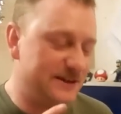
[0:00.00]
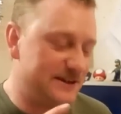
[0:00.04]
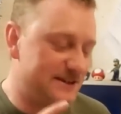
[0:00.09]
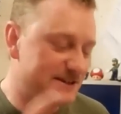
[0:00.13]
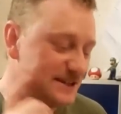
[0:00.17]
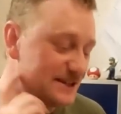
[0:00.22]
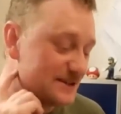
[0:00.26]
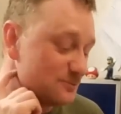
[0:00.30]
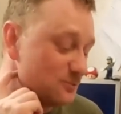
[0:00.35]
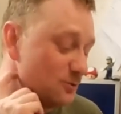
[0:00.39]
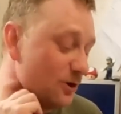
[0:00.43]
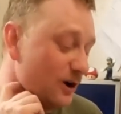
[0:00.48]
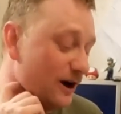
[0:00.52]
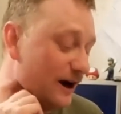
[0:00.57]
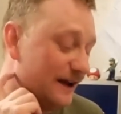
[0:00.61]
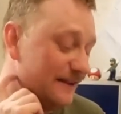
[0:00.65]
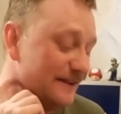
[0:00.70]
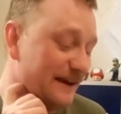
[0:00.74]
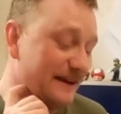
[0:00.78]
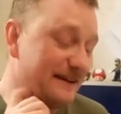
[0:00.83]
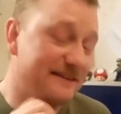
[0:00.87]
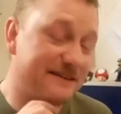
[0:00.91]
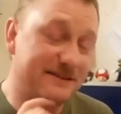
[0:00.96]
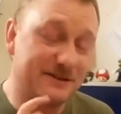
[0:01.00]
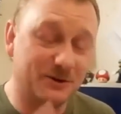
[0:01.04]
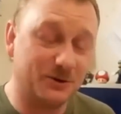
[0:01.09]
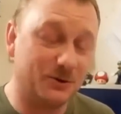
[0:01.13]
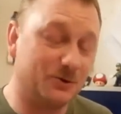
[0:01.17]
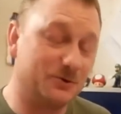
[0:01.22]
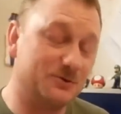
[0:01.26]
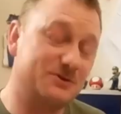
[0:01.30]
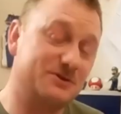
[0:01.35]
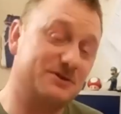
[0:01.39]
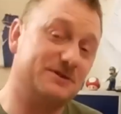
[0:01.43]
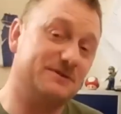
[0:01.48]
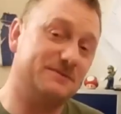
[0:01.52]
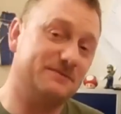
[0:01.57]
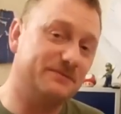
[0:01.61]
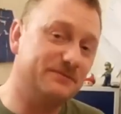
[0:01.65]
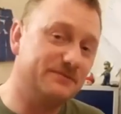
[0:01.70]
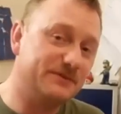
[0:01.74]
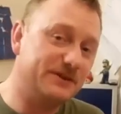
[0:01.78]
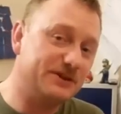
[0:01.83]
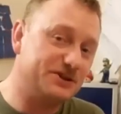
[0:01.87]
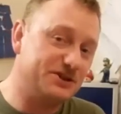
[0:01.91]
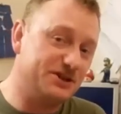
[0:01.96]
This is why they thought
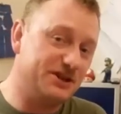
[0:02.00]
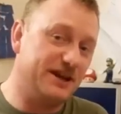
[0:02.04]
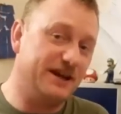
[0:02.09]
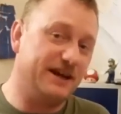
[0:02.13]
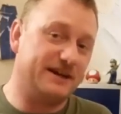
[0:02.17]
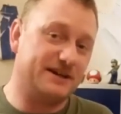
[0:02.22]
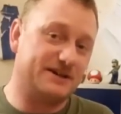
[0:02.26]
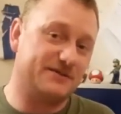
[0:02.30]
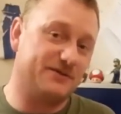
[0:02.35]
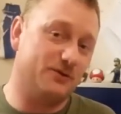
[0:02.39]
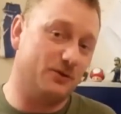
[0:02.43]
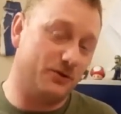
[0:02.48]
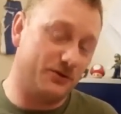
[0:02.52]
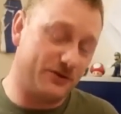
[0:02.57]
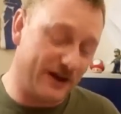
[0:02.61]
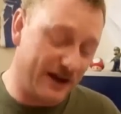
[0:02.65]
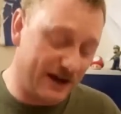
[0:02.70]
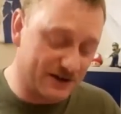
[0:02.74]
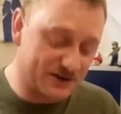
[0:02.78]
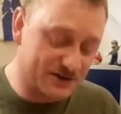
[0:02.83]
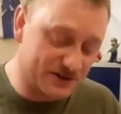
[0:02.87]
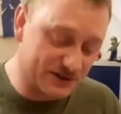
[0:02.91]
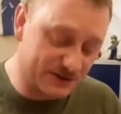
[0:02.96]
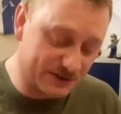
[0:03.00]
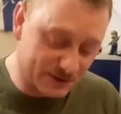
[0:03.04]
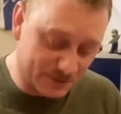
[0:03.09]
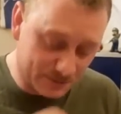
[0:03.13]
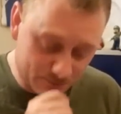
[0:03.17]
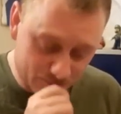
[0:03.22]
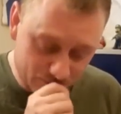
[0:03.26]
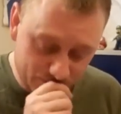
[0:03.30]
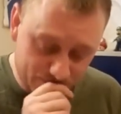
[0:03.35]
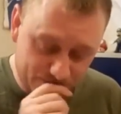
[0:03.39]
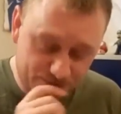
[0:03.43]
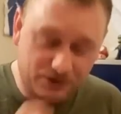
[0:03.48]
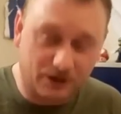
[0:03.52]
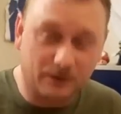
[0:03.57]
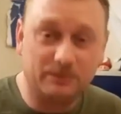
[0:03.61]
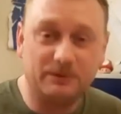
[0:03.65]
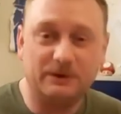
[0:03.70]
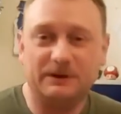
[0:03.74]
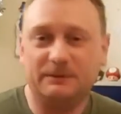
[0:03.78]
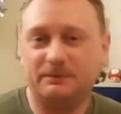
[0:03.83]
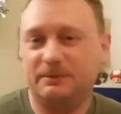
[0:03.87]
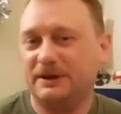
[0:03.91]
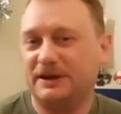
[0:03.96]
the GX 4000 would
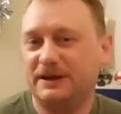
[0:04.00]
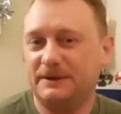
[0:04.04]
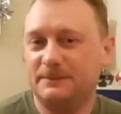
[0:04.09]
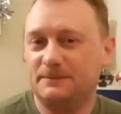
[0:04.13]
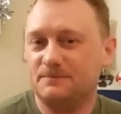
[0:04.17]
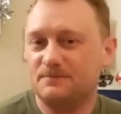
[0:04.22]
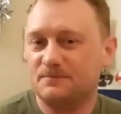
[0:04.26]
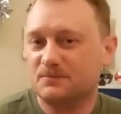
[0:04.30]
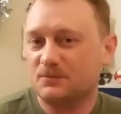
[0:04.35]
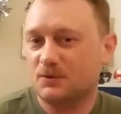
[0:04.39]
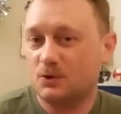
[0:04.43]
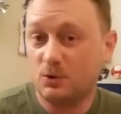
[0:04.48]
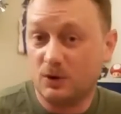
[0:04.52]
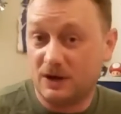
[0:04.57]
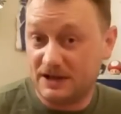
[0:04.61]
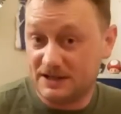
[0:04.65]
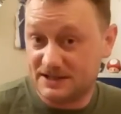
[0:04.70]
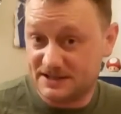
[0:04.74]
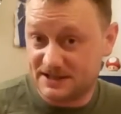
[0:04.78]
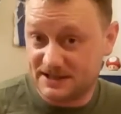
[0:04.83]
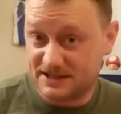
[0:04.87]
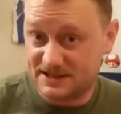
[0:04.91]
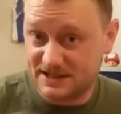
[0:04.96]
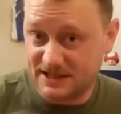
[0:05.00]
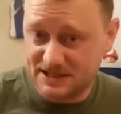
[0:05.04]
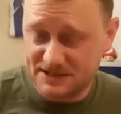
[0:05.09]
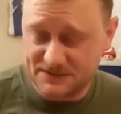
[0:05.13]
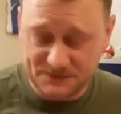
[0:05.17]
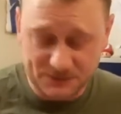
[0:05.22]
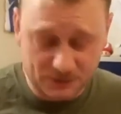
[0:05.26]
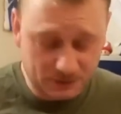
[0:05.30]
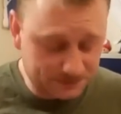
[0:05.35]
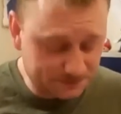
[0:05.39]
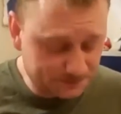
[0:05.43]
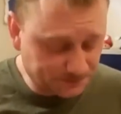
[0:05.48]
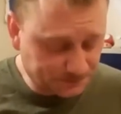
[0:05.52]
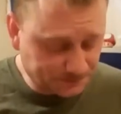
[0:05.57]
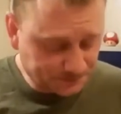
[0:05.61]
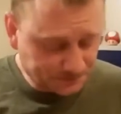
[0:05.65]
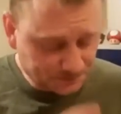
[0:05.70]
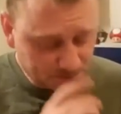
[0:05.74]
probably be quite successful,